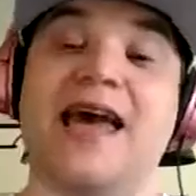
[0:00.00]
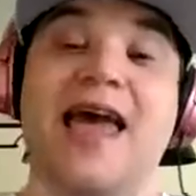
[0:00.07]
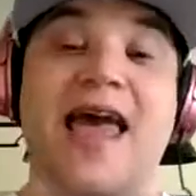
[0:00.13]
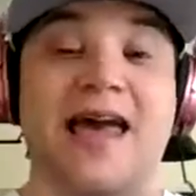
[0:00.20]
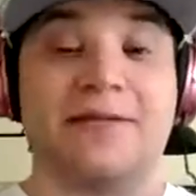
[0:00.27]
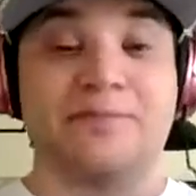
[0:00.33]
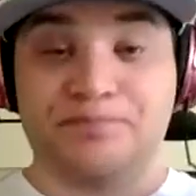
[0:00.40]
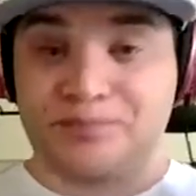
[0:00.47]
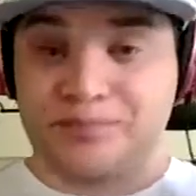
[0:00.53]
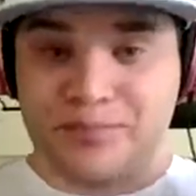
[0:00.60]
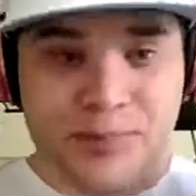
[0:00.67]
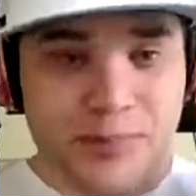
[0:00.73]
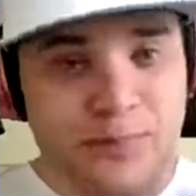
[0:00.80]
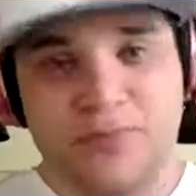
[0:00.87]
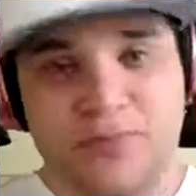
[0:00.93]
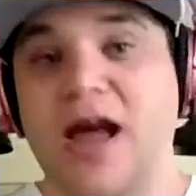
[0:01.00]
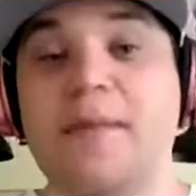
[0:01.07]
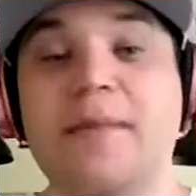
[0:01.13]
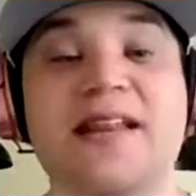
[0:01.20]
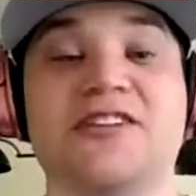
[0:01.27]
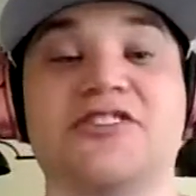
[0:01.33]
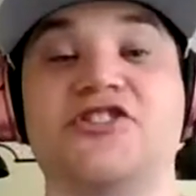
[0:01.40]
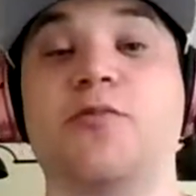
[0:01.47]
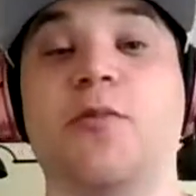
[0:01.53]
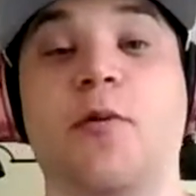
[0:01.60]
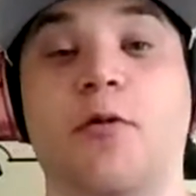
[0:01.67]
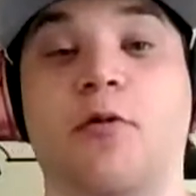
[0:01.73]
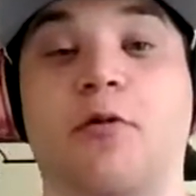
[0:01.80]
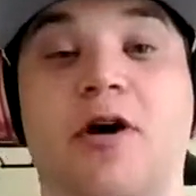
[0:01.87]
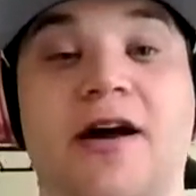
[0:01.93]
And I mean, that Super
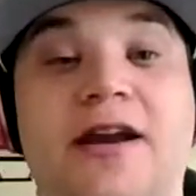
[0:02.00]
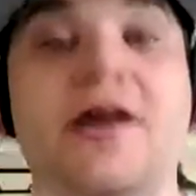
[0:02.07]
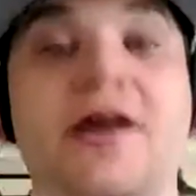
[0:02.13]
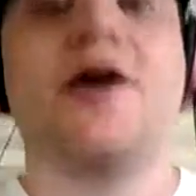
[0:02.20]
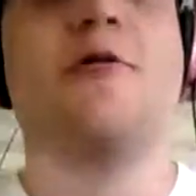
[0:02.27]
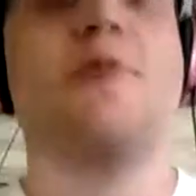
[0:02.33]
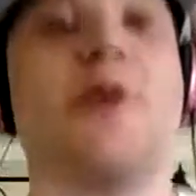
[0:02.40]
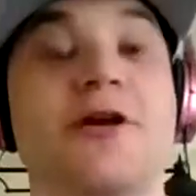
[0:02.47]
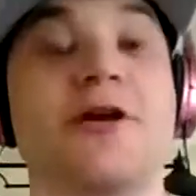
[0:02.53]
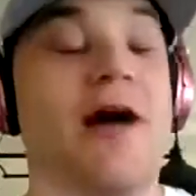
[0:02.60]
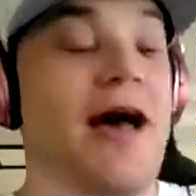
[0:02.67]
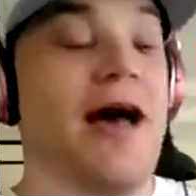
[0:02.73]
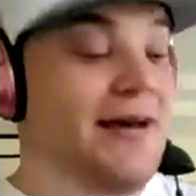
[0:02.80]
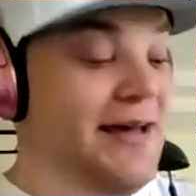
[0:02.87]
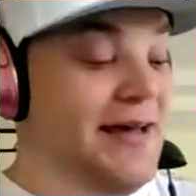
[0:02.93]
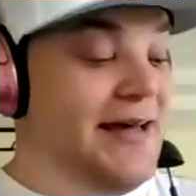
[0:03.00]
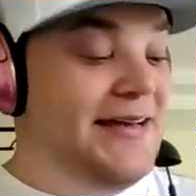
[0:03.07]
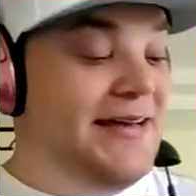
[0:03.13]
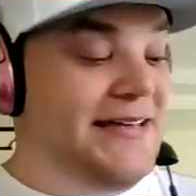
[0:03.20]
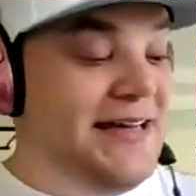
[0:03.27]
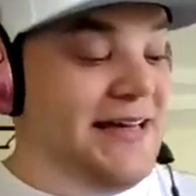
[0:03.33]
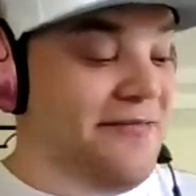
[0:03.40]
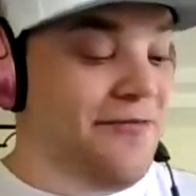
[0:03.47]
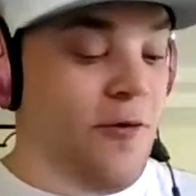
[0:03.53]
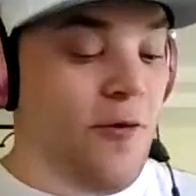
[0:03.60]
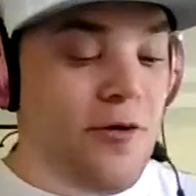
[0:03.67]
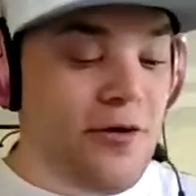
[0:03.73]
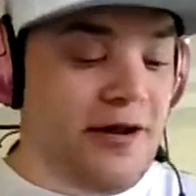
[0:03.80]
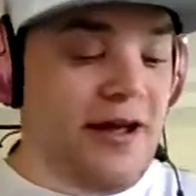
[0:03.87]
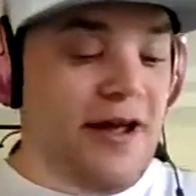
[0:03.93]
Bowl run, when you had Dee
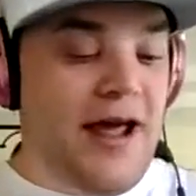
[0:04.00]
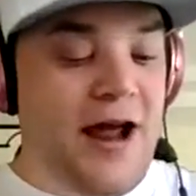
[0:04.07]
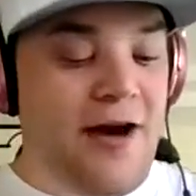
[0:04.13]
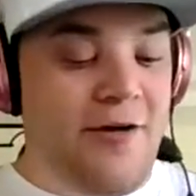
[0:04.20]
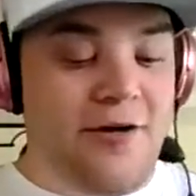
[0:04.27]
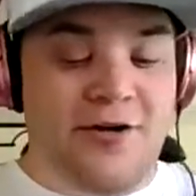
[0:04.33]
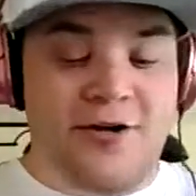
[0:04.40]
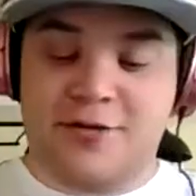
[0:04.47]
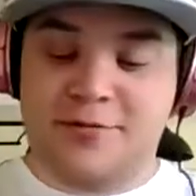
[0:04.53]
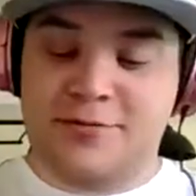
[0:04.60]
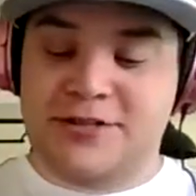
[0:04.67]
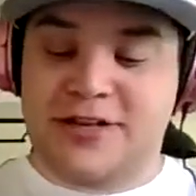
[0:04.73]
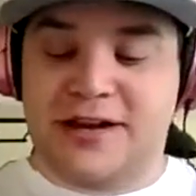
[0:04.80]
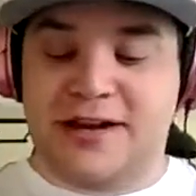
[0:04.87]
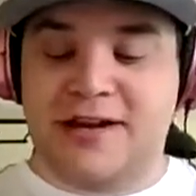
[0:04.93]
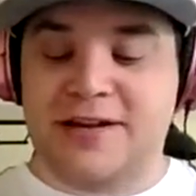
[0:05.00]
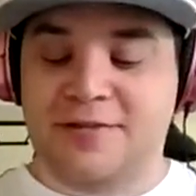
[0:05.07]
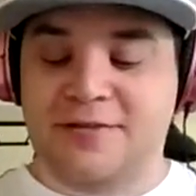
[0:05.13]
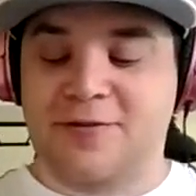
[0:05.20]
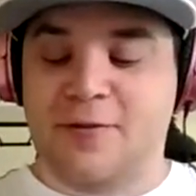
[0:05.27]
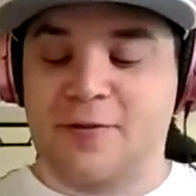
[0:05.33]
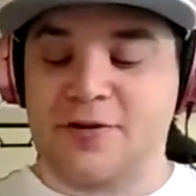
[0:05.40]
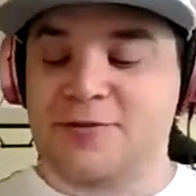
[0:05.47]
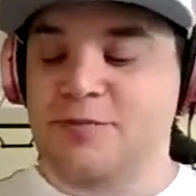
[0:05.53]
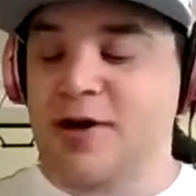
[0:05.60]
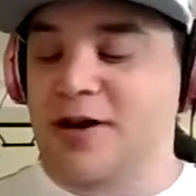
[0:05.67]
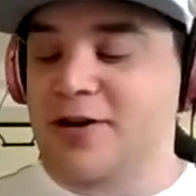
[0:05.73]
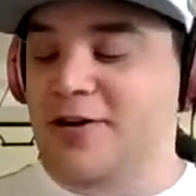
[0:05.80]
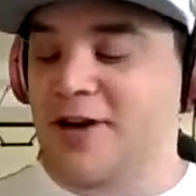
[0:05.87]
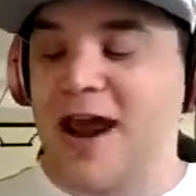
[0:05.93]
Ford, Eric Armstead, DeForest
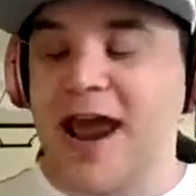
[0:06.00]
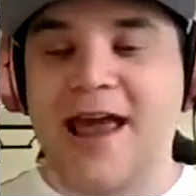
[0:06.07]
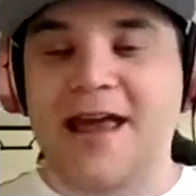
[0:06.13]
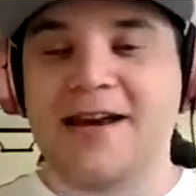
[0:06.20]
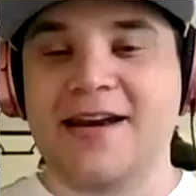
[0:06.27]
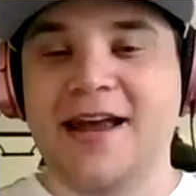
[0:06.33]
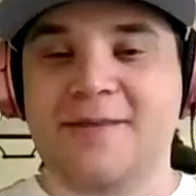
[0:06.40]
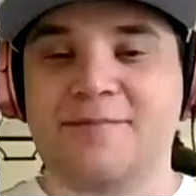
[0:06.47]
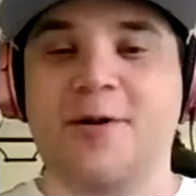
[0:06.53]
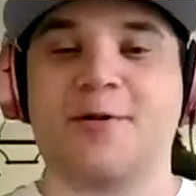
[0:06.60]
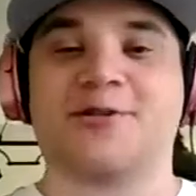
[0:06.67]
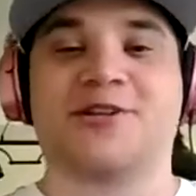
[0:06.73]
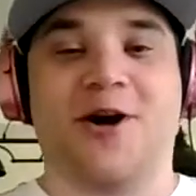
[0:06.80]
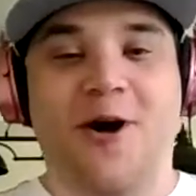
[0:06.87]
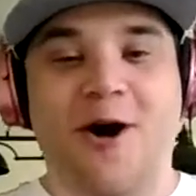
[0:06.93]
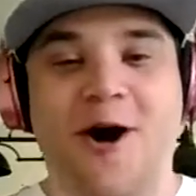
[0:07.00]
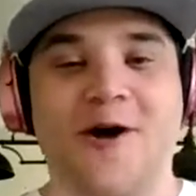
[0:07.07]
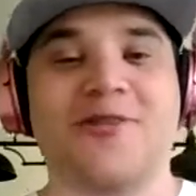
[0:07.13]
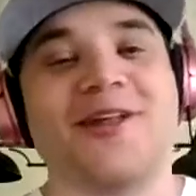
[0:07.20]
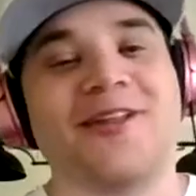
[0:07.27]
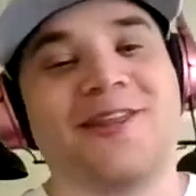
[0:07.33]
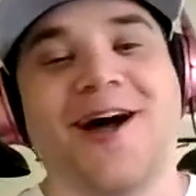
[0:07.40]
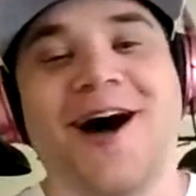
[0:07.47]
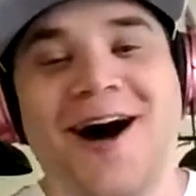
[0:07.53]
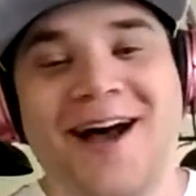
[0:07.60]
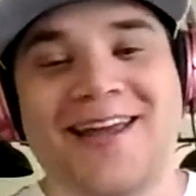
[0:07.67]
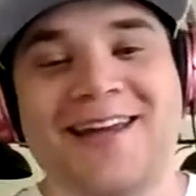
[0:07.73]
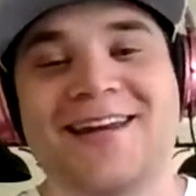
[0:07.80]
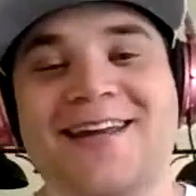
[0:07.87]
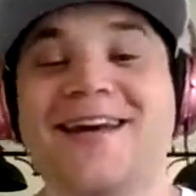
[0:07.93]
Buckner, and Nick Bosa on the
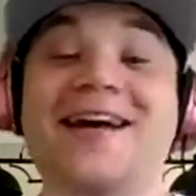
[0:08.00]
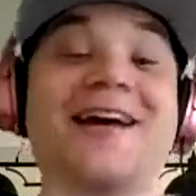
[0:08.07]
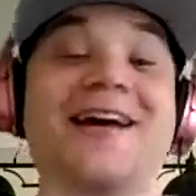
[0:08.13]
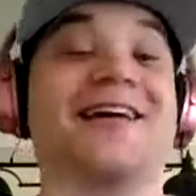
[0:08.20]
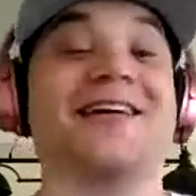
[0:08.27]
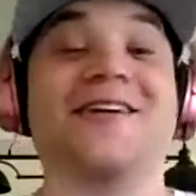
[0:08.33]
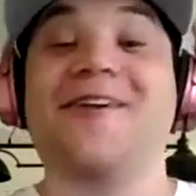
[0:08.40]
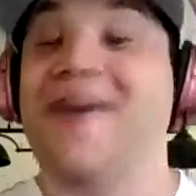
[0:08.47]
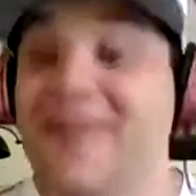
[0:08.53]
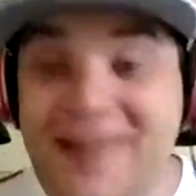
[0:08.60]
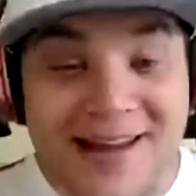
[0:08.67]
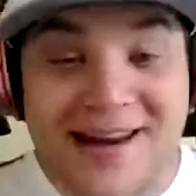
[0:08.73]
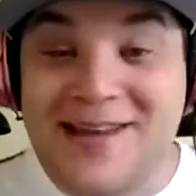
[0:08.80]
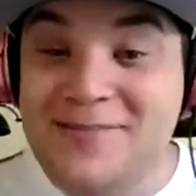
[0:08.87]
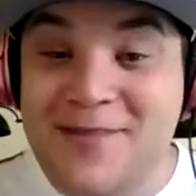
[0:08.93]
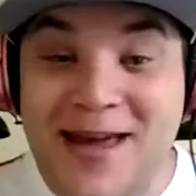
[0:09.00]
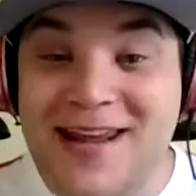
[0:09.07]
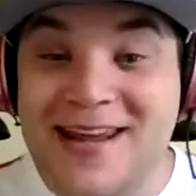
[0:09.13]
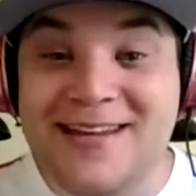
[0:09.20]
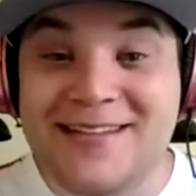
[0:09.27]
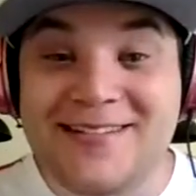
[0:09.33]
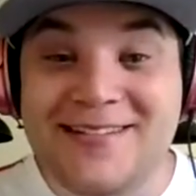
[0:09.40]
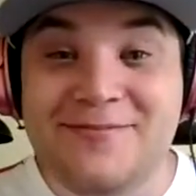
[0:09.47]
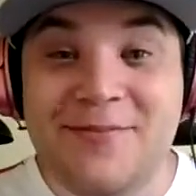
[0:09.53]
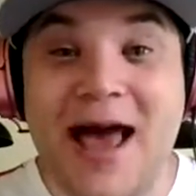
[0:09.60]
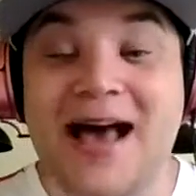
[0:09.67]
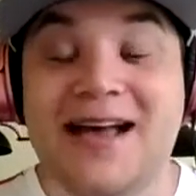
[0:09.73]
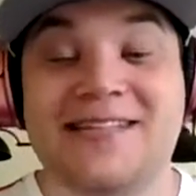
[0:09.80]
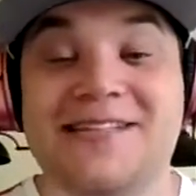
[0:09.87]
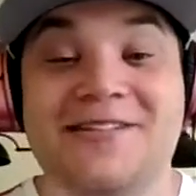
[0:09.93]
line, you aren't getting many
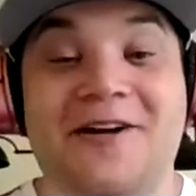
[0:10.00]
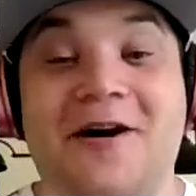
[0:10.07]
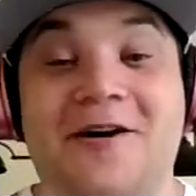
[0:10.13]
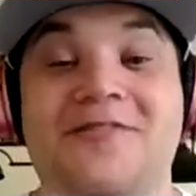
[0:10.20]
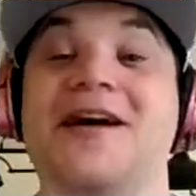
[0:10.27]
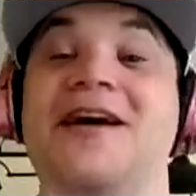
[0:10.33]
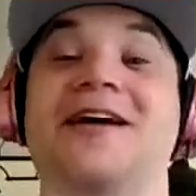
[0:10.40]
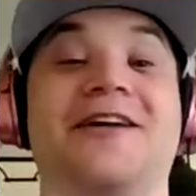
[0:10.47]
passes off.